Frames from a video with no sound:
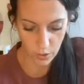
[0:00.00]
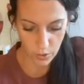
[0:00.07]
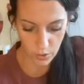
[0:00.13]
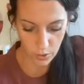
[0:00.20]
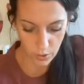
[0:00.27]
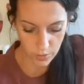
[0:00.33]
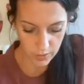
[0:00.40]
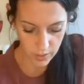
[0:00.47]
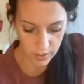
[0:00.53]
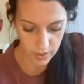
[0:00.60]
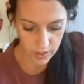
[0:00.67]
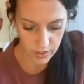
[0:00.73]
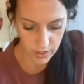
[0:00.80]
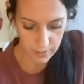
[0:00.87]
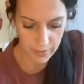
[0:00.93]
to go
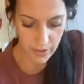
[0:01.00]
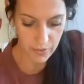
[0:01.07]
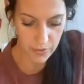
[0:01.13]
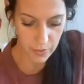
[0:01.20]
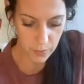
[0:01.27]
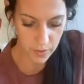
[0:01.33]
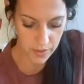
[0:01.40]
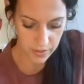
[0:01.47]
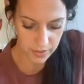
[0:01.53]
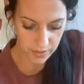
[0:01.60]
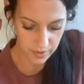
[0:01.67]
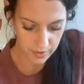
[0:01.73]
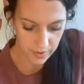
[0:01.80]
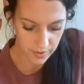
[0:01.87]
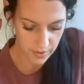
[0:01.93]
over about the
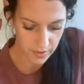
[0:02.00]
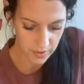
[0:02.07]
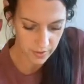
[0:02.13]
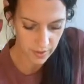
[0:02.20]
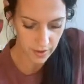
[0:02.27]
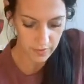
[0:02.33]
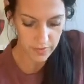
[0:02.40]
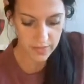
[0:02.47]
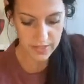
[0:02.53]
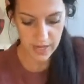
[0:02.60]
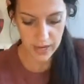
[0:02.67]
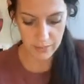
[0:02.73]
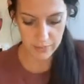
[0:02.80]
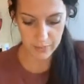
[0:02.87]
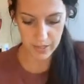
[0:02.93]
width of the
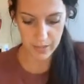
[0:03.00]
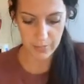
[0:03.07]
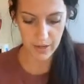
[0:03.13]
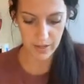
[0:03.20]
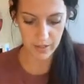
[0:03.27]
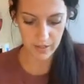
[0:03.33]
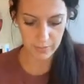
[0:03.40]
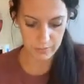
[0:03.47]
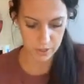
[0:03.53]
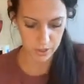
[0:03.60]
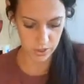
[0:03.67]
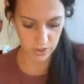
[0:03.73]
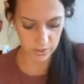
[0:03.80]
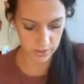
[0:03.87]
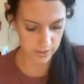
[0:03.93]
tape, but I'm not going to
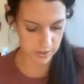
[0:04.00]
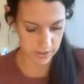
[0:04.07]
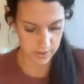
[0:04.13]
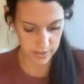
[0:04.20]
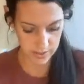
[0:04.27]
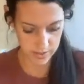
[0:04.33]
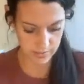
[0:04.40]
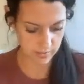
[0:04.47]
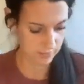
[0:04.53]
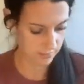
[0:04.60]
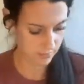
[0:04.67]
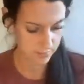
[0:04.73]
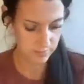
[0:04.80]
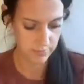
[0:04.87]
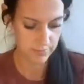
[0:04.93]
measure because
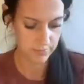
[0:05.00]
